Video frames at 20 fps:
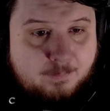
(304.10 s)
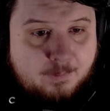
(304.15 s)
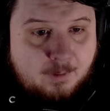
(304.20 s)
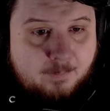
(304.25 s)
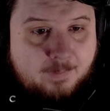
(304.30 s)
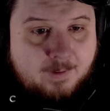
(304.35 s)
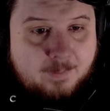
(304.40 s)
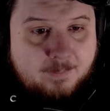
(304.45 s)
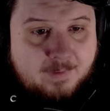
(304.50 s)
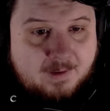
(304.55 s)

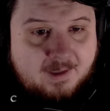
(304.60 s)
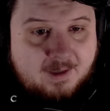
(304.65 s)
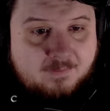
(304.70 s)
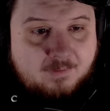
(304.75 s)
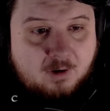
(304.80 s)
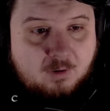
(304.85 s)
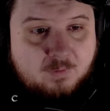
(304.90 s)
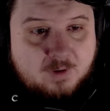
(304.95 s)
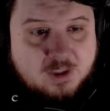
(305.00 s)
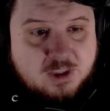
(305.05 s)
by many of
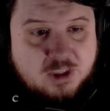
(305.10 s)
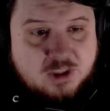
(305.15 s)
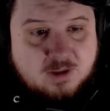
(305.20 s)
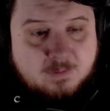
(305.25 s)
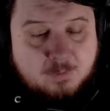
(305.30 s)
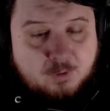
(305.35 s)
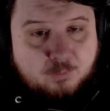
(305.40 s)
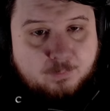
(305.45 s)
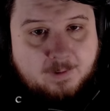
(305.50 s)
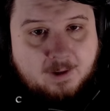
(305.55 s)
our richest and
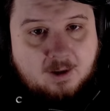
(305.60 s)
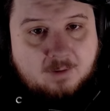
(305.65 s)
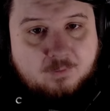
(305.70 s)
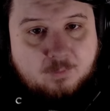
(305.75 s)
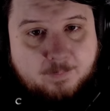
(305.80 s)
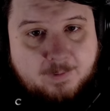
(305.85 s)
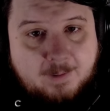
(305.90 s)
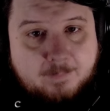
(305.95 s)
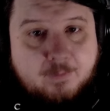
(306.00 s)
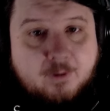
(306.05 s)
most powerful
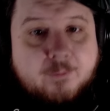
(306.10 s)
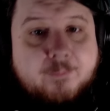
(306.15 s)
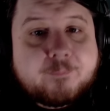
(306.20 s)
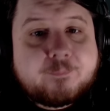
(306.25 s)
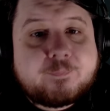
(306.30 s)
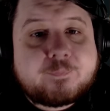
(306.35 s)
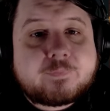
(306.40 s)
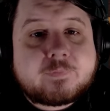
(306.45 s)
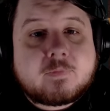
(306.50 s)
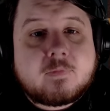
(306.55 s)
people.
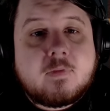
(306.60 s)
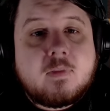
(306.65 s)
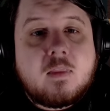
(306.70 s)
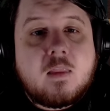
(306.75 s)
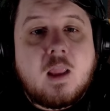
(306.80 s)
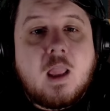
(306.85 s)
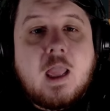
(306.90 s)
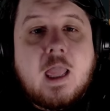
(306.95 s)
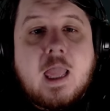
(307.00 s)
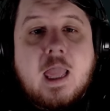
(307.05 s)

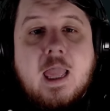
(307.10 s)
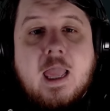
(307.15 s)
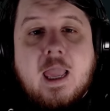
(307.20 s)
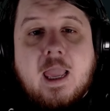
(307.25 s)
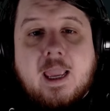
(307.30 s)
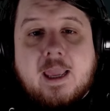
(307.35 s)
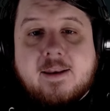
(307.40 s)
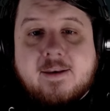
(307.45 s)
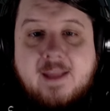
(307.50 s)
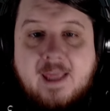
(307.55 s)

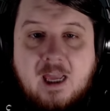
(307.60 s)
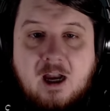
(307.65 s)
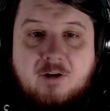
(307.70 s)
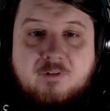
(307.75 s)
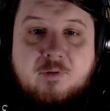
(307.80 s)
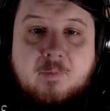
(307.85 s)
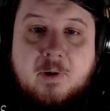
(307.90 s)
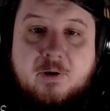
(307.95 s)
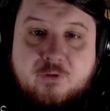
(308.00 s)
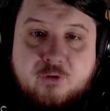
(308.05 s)
And now
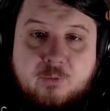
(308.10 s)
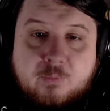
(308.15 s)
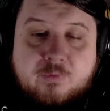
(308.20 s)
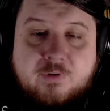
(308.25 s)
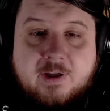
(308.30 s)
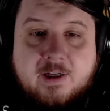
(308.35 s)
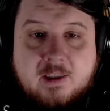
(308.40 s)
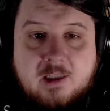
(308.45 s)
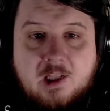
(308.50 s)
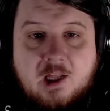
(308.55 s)
from our
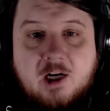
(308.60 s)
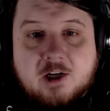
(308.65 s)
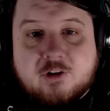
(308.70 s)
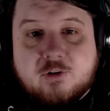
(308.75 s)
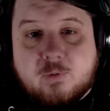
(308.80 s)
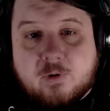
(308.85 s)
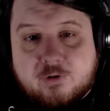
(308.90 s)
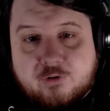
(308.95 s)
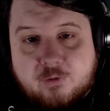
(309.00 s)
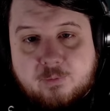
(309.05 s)
doomsday clock
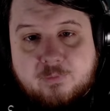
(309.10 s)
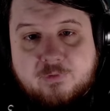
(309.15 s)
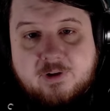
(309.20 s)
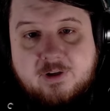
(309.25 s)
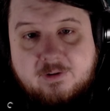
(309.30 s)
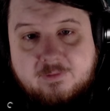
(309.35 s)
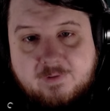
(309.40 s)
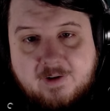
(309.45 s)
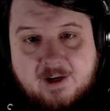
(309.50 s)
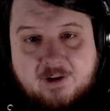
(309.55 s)
to our doomsday
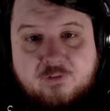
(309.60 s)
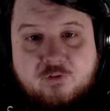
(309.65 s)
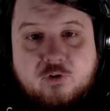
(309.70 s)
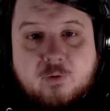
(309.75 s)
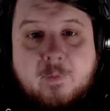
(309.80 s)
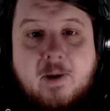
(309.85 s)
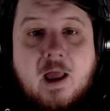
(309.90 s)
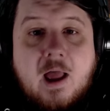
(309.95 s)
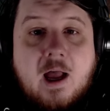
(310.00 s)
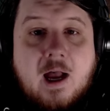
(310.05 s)
device,
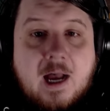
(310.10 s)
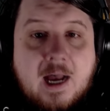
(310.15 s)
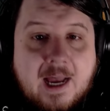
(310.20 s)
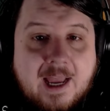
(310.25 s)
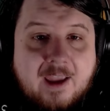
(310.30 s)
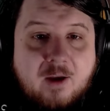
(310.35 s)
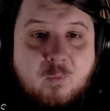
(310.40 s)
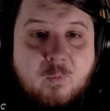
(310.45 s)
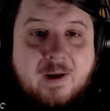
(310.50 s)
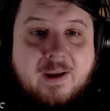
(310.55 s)
from
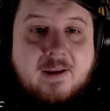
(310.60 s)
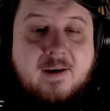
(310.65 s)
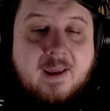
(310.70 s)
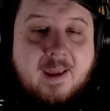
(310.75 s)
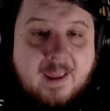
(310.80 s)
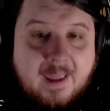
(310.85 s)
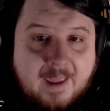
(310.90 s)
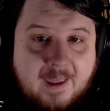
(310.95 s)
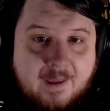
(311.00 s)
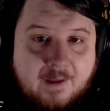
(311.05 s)
highway to
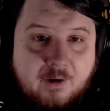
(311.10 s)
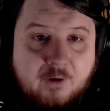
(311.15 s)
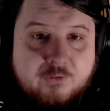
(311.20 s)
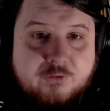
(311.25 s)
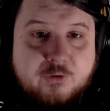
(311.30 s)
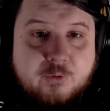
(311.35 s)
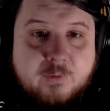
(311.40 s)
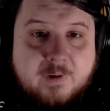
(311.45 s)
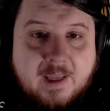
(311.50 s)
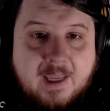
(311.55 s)
hell
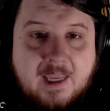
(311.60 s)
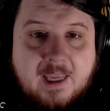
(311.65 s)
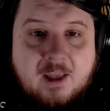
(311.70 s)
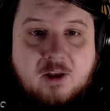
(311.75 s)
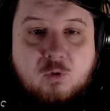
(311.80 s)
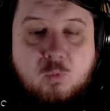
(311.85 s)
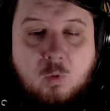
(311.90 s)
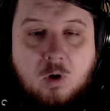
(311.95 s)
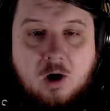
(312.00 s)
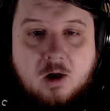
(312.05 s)
to
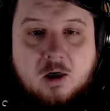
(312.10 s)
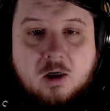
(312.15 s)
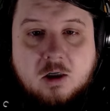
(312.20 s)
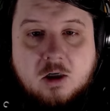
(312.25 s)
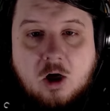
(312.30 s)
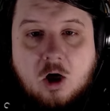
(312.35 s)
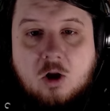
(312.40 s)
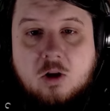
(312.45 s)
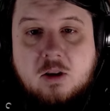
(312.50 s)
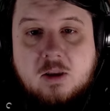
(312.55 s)
canned water
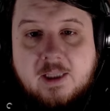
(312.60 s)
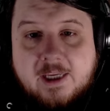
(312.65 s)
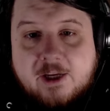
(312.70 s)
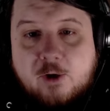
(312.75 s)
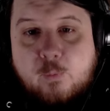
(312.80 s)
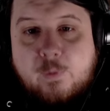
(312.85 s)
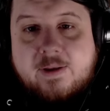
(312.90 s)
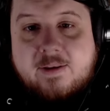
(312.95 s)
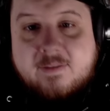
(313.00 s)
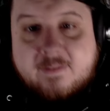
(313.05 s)
called
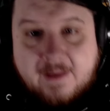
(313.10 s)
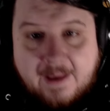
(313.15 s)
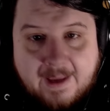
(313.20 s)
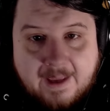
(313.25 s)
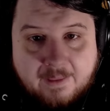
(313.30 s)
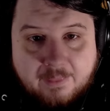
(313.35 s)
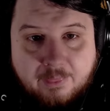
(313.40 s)
liquid death,